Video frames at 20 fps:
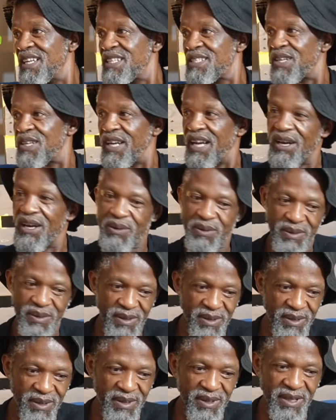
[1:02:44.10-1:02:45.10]
So now,
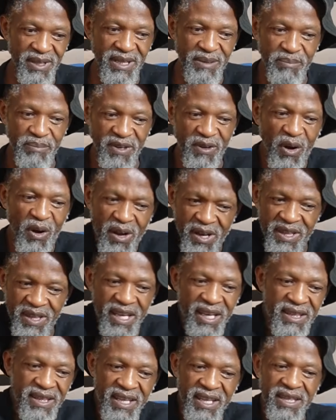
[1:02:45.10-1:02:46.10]
beyond
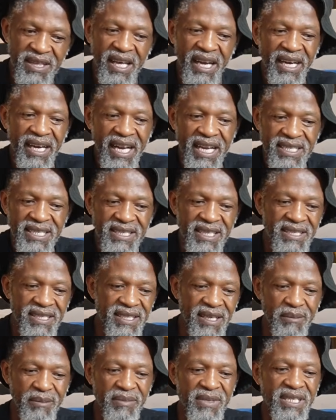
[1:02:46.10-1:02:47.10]
the
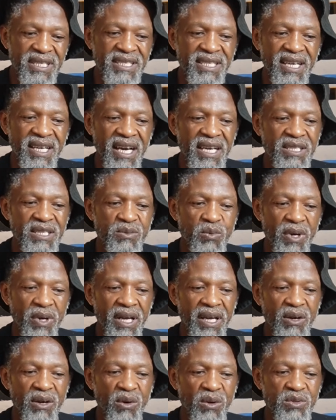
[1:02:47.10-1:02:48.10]
racism, these guys
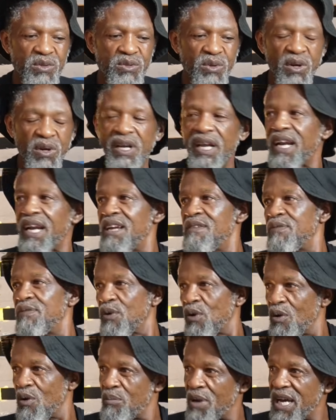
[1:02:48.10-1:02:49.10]
were also grave
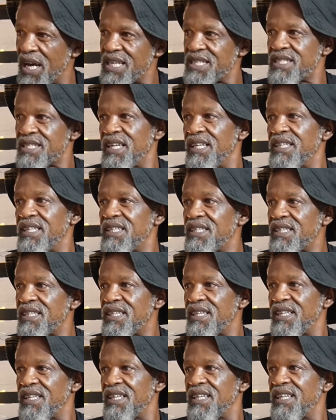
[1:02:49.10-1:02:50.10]
robbers,
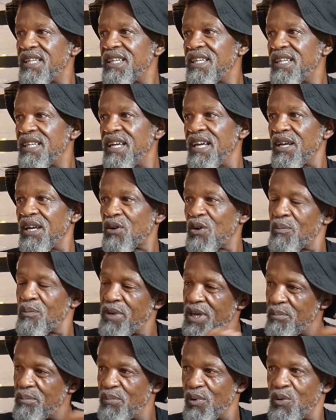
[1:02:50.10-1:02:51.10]
and
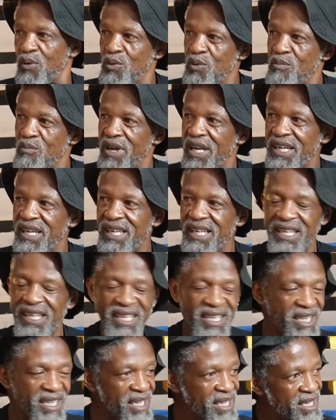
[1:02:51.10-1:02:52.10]
Robert Broom
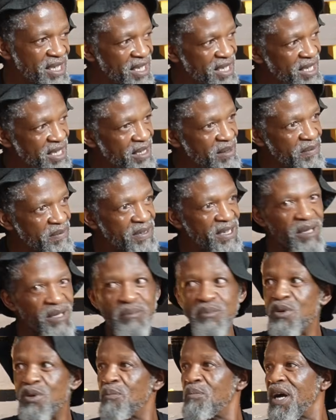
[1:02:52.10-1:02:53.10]
and
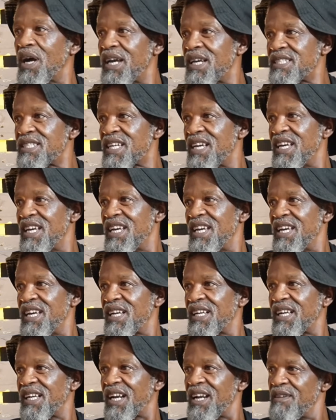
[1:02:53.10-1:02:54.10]
Philip Tobias,
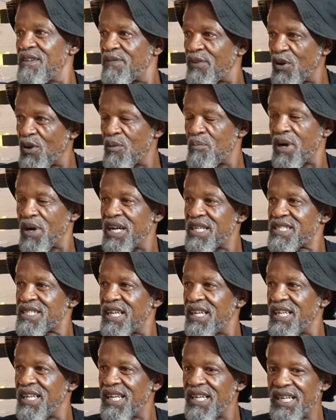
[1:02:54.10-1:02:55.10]
grave robbers
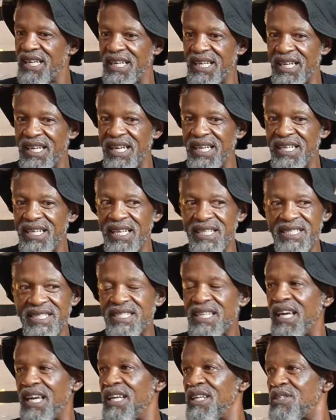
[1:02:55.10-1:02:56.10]
and
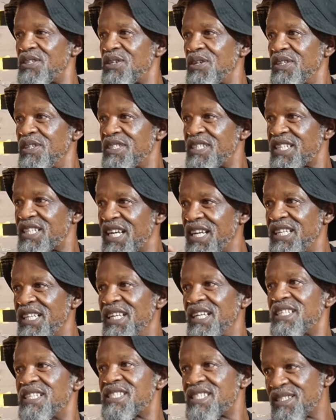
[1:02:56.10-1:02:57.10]
skeleton
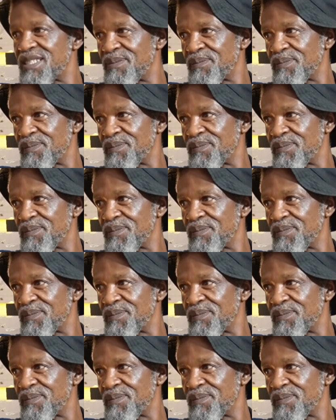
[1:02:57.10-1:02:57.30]
traders.